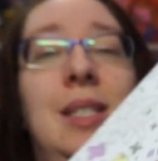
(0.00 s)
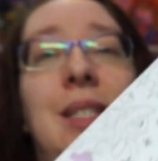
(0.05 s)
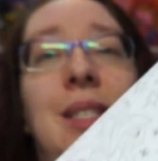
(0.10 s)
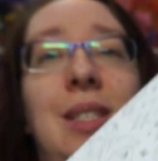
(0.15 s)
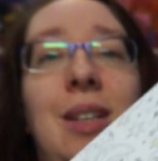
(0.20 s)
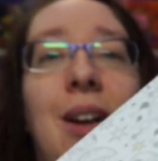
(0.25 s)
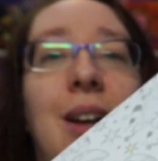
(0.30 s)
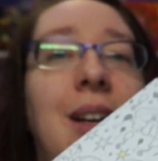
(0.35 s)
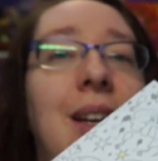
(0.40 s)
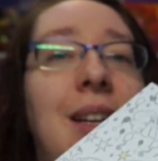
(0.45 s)

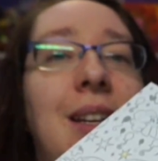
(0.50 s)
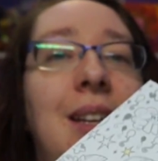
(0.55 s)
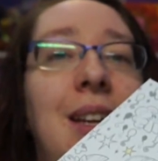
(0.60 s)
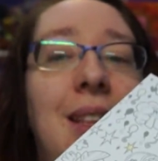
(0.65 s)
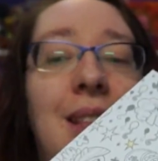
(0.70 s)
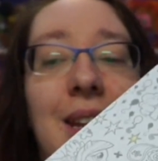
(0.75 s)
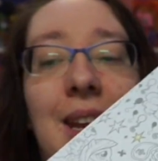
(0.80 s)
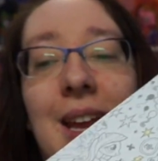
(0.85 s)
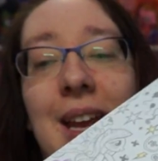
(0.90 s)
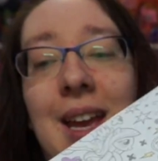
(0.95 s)
started
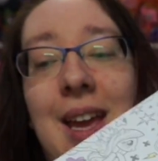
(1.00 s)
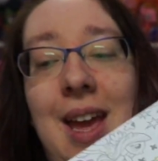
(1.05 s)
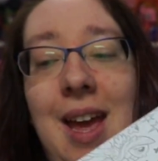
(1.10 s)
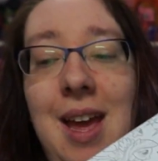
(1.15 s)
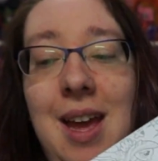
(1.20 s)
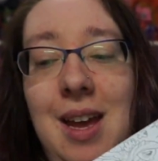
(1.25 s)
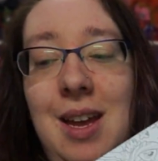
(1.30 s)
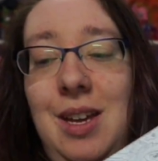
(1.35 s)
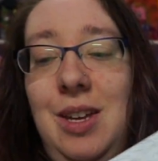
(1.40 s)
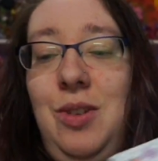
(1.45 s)
and then like,
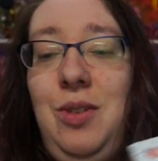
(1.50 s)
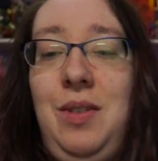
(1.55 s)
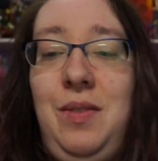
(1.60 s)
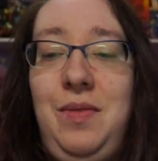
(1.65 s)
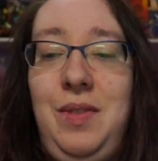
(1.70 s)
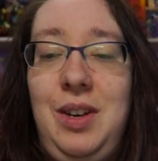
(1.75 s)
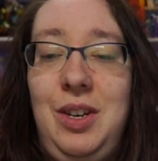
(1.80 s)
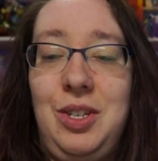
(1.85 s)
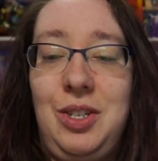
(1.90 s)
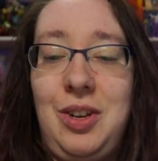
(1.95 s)
hey, you
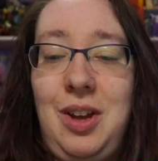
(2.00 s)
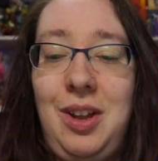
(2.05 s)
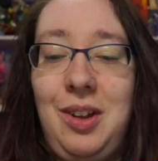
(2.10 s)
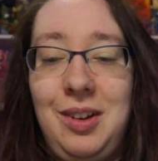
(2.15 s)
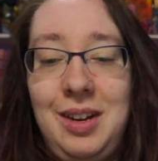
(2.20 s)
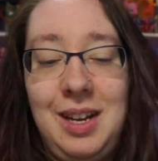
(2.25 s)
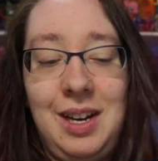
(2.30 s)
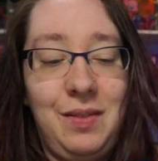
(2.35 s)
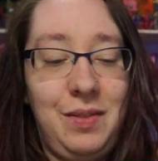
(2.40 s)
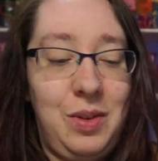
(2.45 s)
can finish
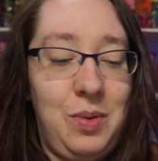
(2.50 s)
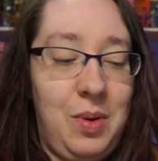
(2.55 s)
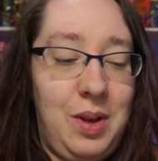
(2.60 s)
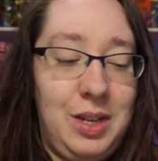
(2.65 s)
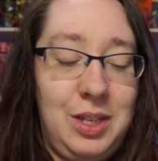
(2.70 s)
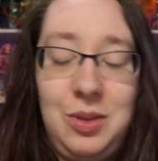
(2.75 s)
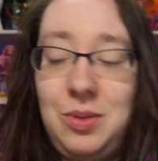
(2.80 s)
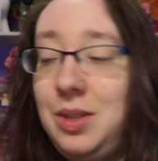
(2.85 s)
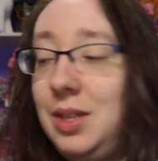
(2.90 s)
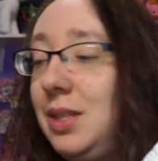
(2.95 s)
coloring it if you
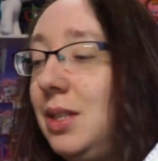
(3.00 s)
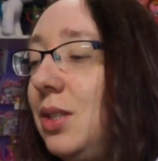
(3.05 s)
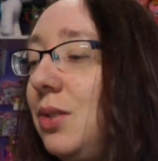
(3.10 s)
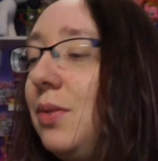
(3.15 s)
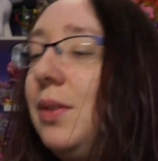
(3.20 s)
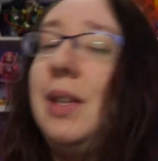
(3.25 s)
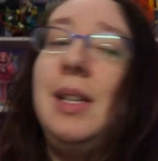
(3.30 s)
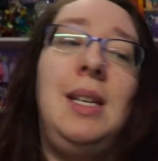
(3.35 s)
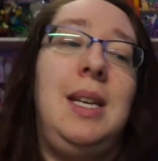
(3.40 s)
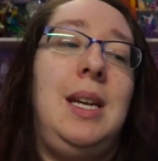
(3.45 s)
want to. This is really